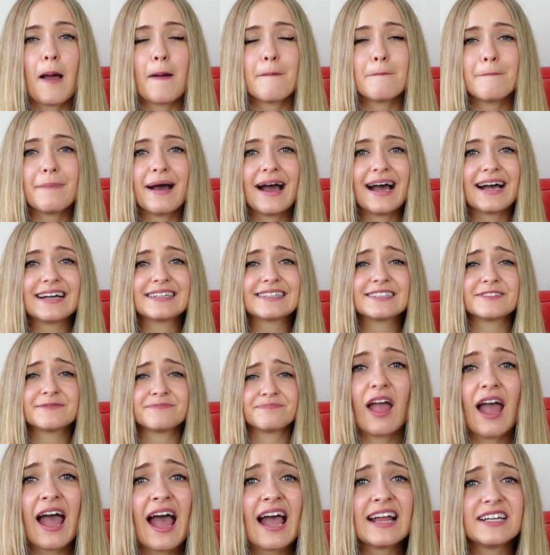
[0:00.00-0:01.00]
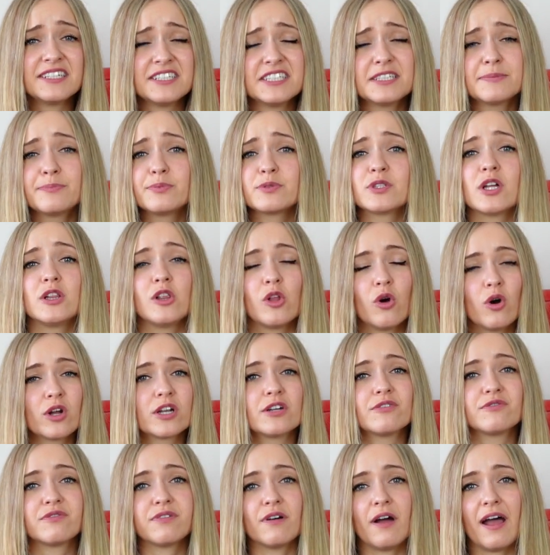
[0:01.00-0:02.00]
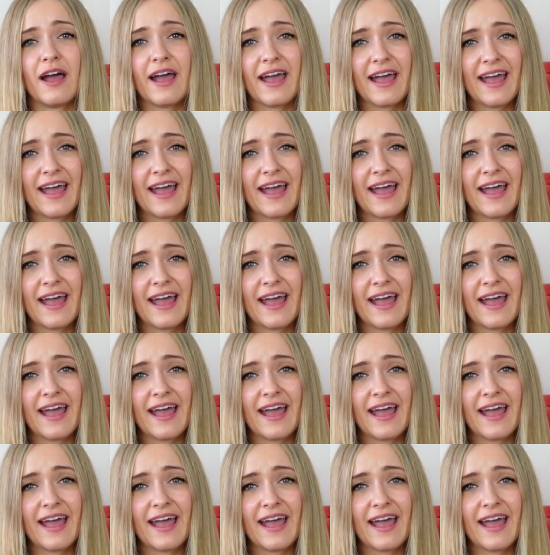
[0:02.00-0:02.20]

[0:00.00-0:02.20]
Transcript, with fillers: but i did put a lot of